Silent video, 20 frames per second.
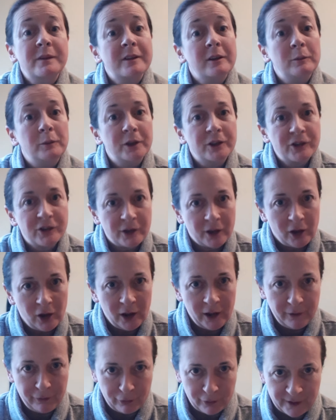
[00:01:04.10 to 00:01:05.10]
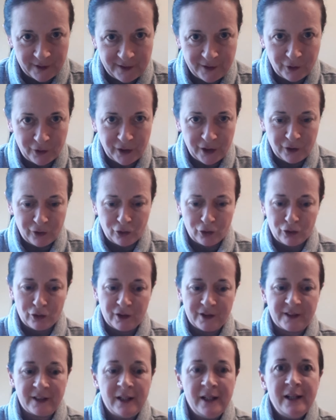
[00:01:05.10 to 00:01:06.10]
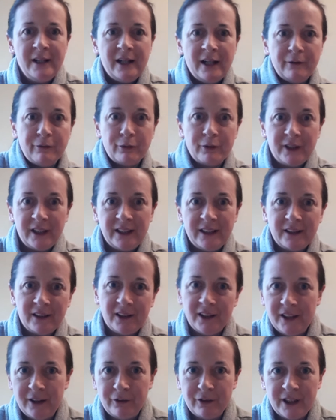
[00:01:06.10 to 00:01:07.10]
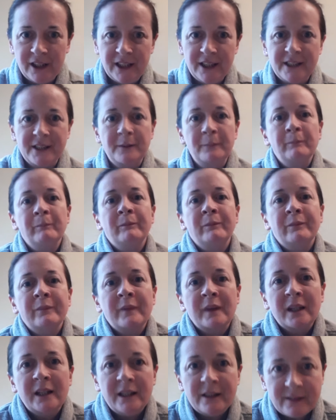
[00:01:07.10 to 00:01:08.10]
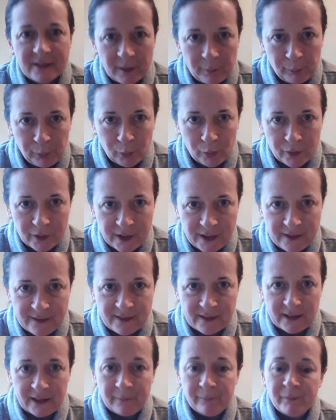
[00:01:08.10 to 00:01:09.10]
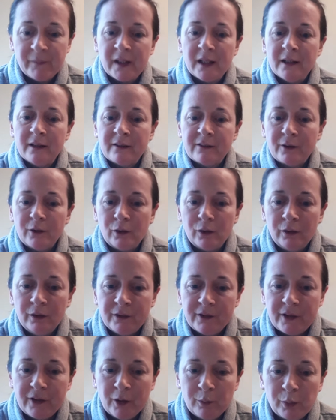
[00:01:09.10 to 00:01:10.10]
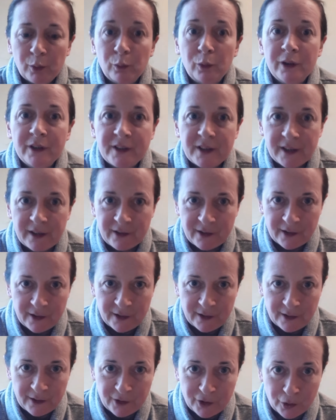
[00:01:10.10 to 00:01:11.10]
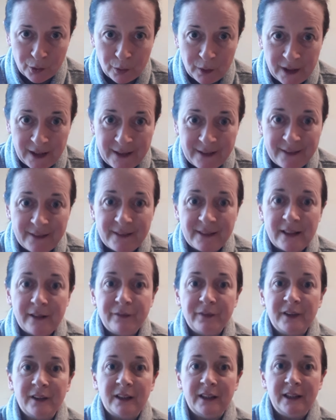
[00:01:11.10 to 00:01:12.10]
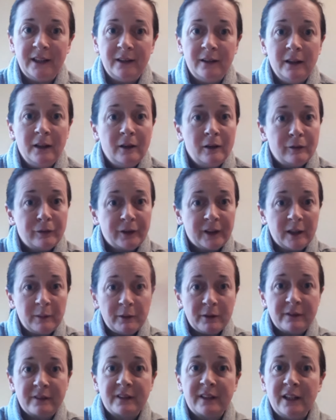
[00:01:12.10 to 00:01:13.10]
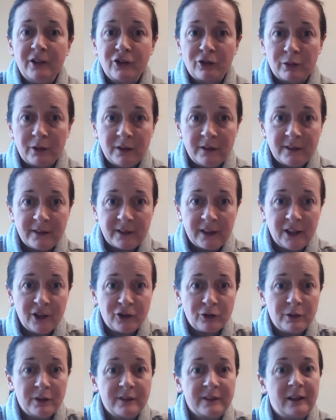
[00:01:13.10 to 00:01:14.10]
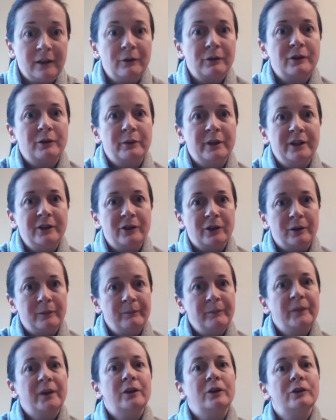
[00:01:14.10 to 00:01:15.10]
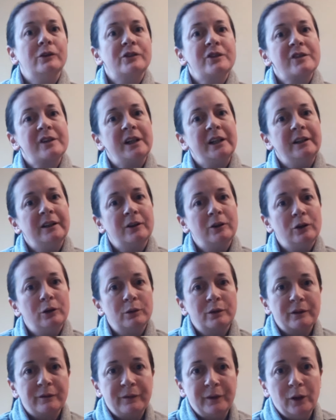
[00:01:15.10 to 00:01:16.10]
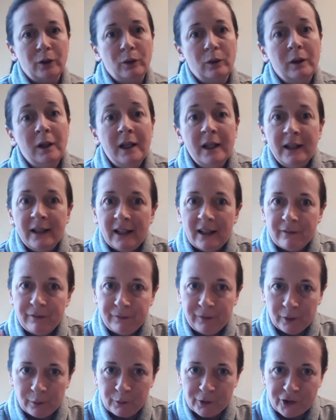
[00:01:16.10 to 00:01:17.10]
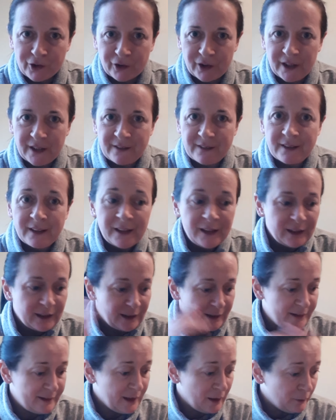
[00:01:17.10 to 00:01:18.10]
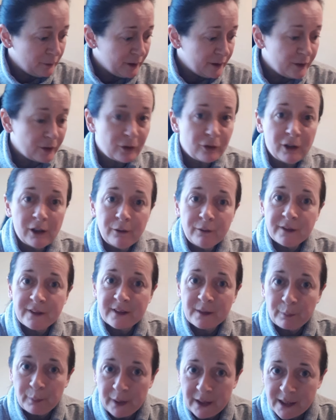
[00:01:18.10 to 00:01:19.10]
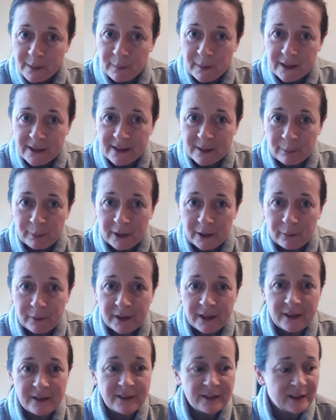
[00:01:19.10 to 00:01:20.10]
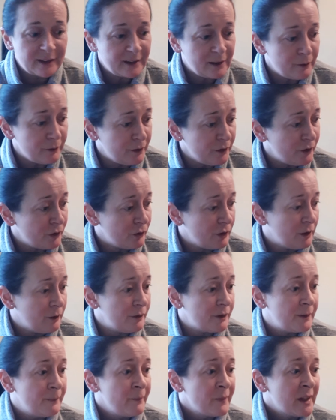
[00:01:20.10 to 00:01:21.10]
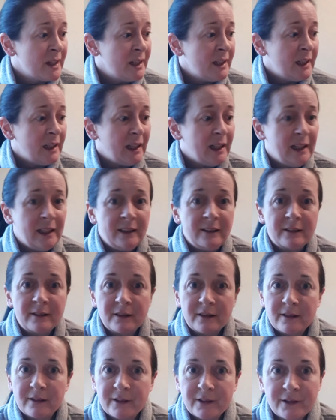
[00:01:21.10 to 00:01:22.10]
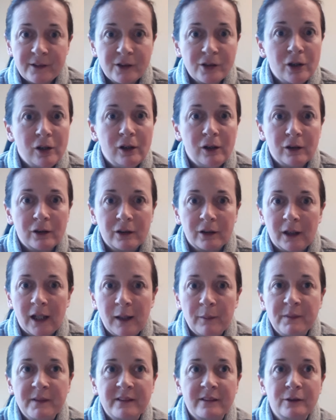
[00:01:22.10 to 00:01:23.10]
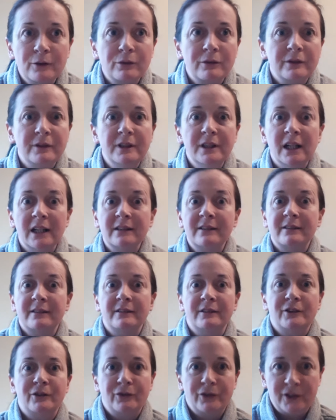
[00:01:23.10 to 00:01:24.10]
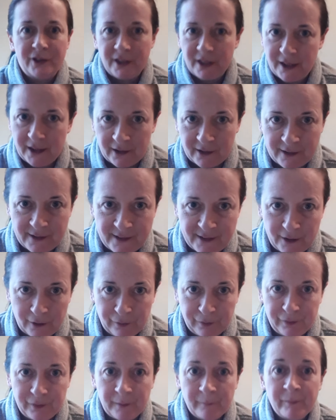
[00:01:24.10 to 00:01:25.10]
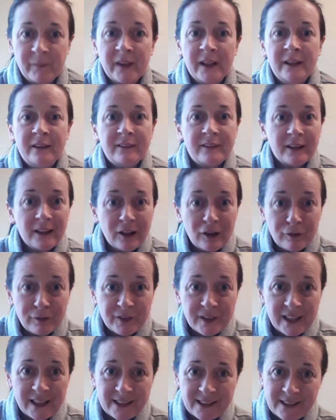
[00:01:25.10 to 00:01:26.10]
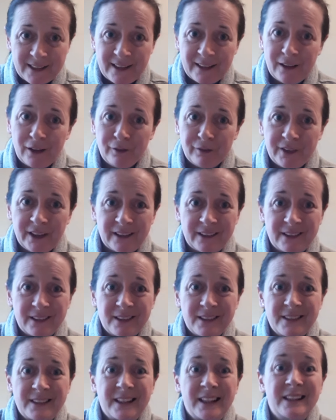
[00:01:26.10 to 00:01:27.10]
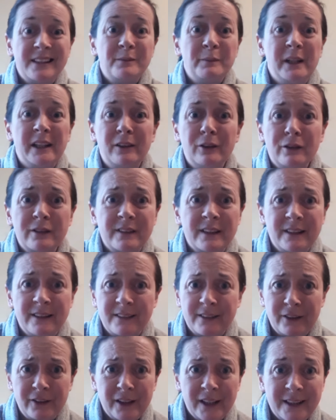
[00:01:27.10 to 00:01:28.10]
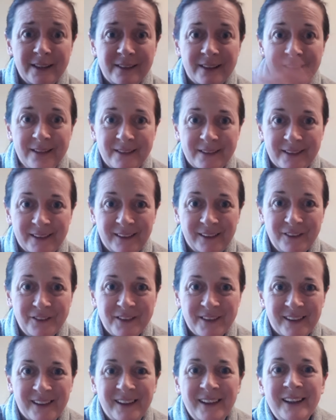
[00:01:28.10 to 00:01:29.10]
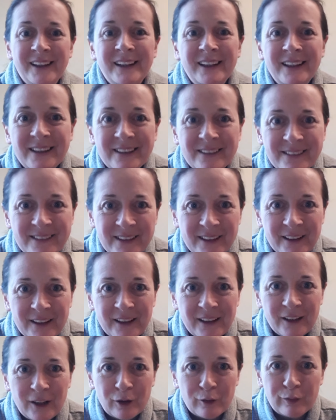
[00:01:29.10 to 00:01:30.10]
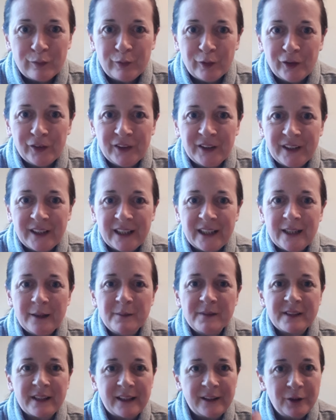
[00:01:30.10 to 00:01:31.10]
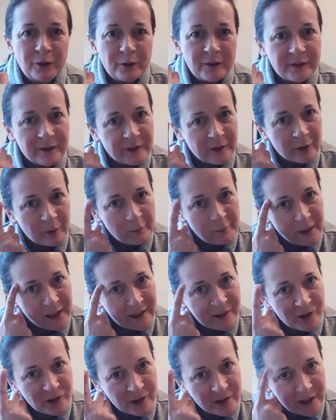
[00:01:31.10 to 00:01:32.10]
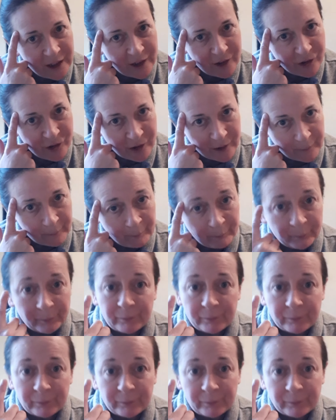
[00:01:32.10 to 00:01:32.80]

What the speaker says: so much, everyone's stuck indoors, everyone getting irate. Kids get bored easily. So the number one thing to do is definitely forget about schedules. Schedules out the window, you know, just kind of go with the flow, have fun with your kids. Get down on the ground is the best place to play with kids. Get down on the ground and talk absolute nonsense, ridiculous stuff. They love that. They love that because kids make no sense. They're nonsensical, aren't they? They love fun and games and using their imagination.